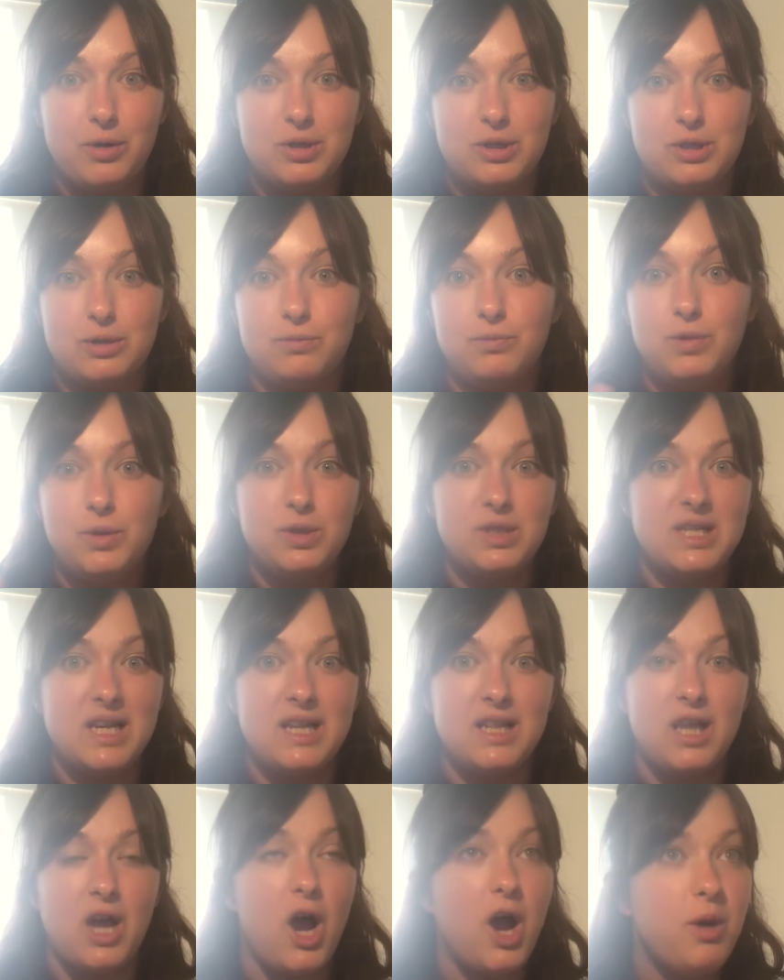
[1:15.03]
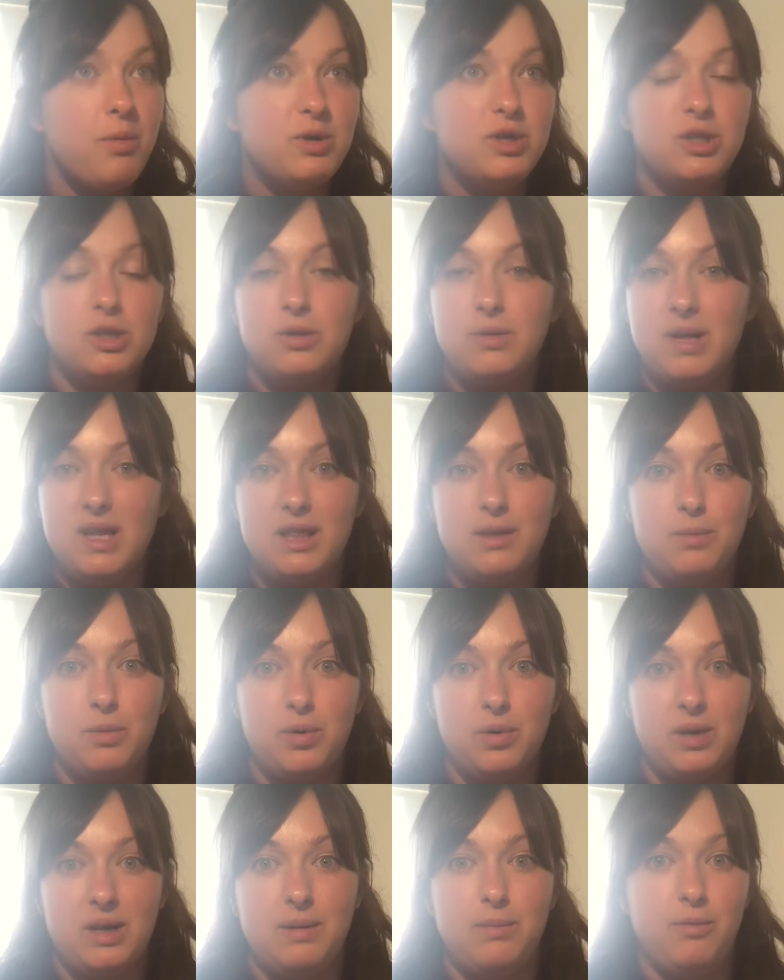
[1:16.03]
just a routine that I would do in the
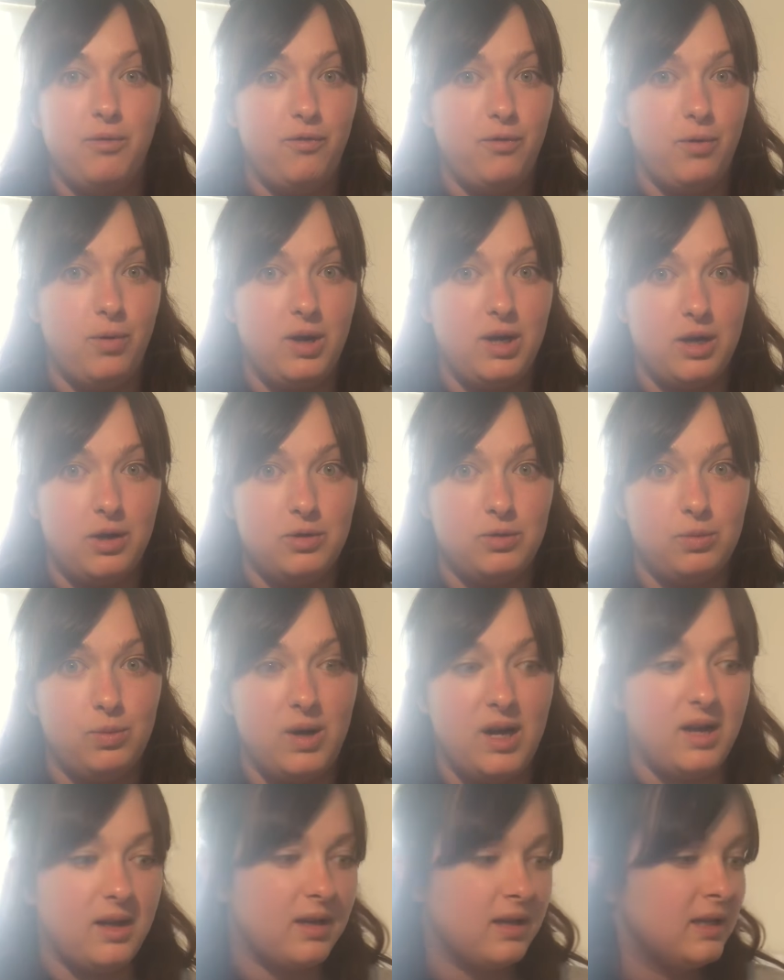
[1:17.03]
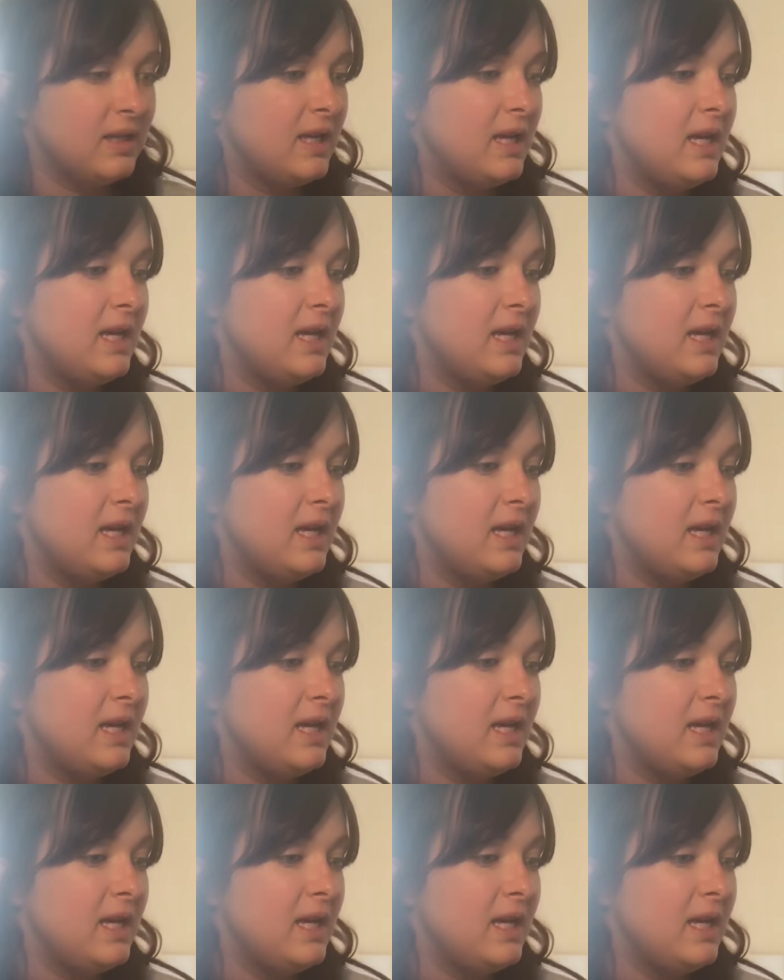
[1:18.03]
morning before I go to work.